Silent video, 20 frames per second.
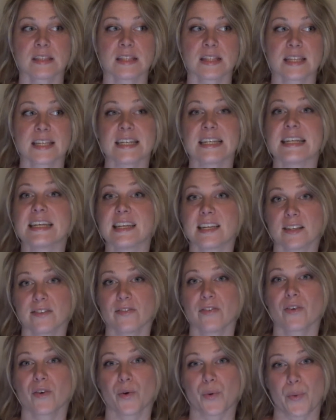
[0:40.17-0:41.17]
the need
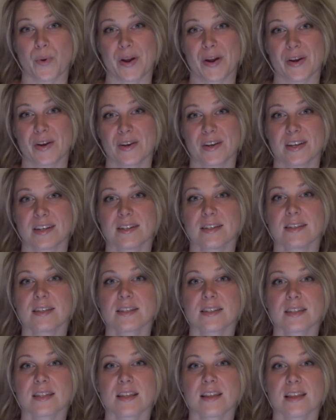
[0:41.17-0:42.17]
for
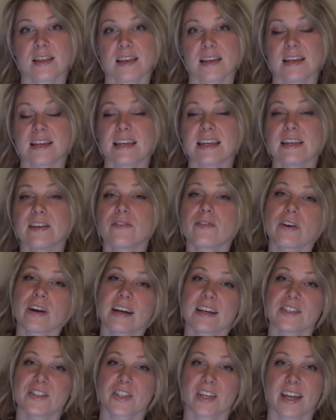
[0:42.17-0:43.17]
awareness, the need for
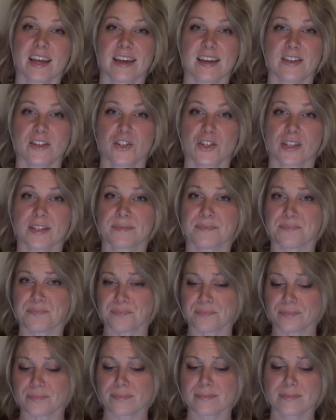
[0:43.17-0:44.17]
education.
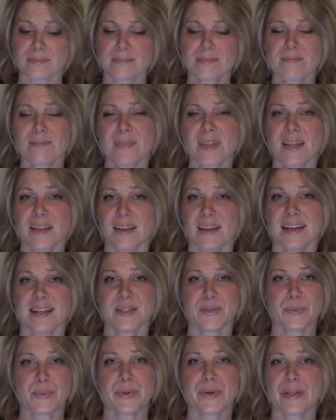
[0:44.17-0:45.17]

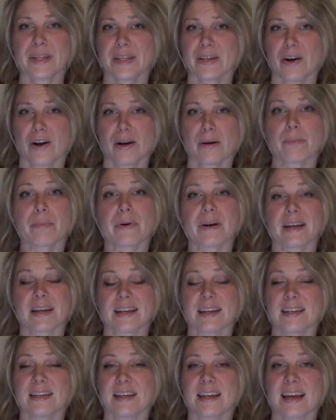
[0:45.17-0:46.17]
It's really
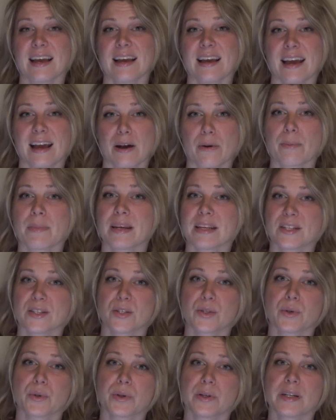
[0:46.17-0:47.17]
heartbreaking how many
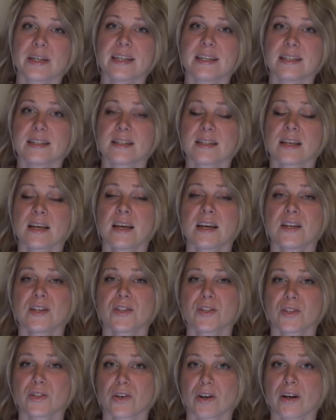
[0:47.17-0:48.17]
stories
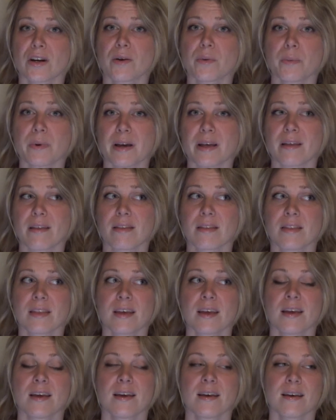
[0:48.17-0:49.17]
start with,
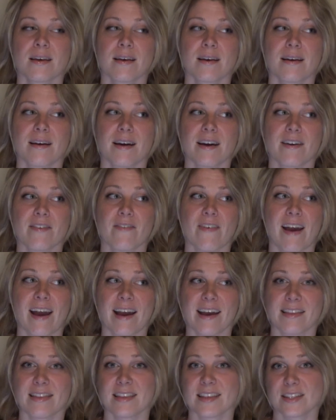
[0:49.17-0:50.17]
I've
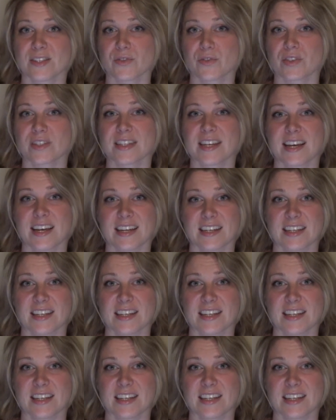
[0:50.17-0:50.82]
had this for 10